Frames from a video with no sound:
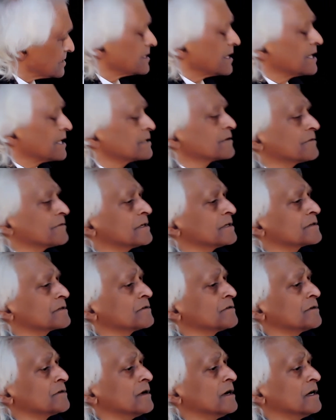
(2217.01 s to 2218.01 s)
and enter
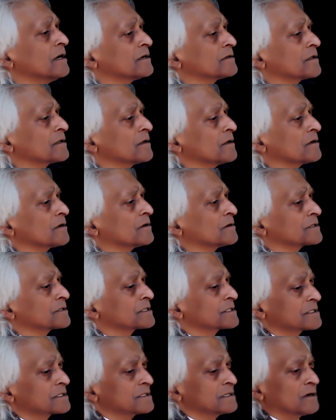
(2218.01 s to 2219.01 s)
into the
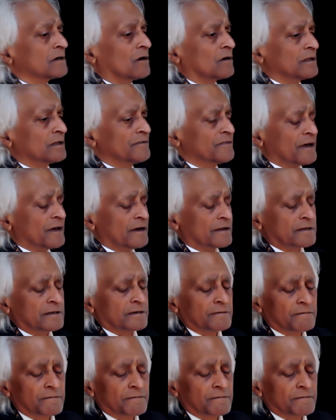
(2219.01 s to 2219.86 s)
logos. All of that.